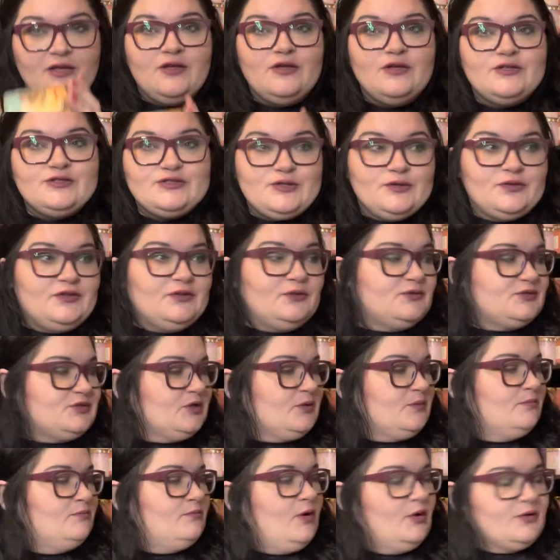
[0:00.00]
So those are
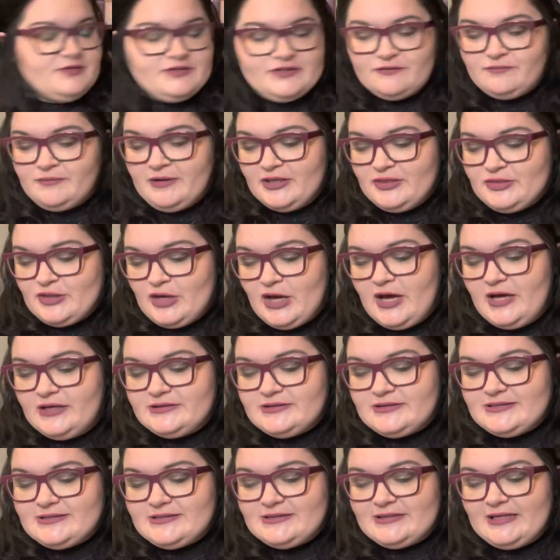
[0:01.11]
most of my
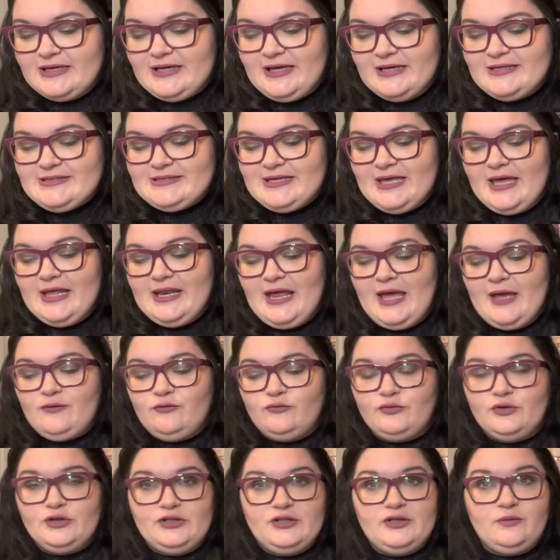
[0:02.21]
thoughts. Like I said, I
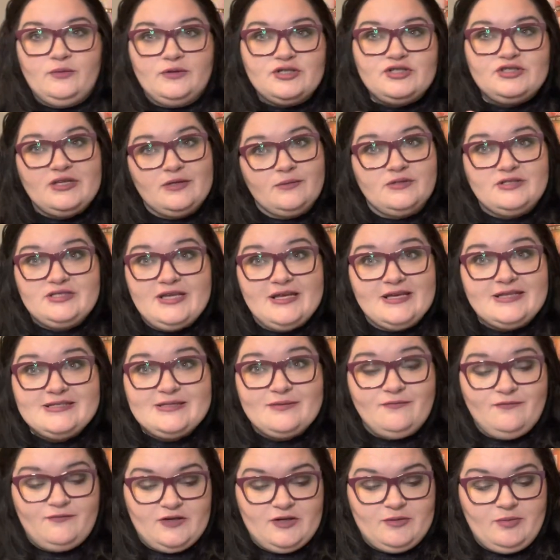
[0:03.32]
really wish they would take
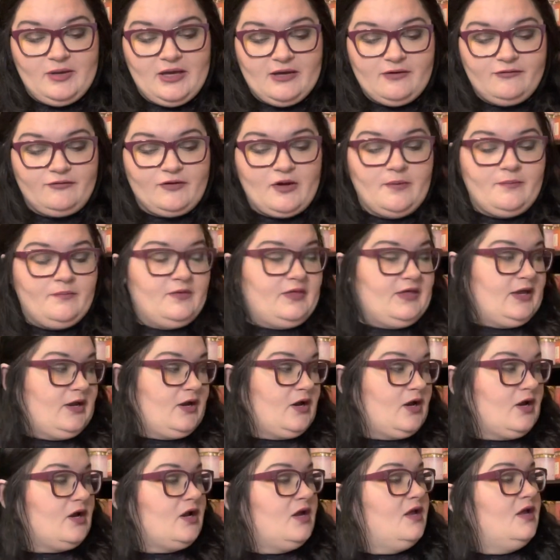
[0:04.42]
some feedback from
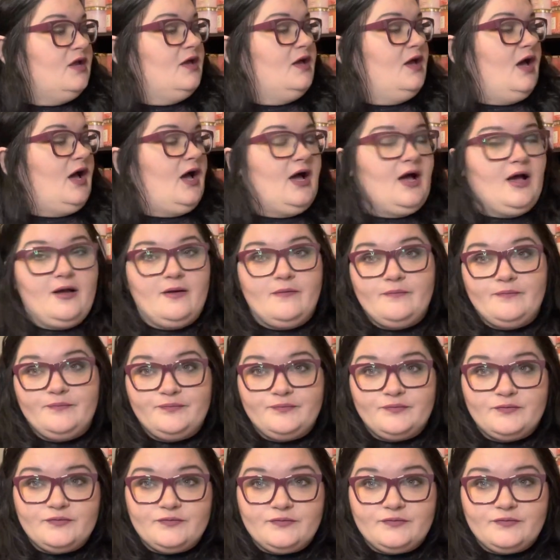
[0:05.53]
their, um,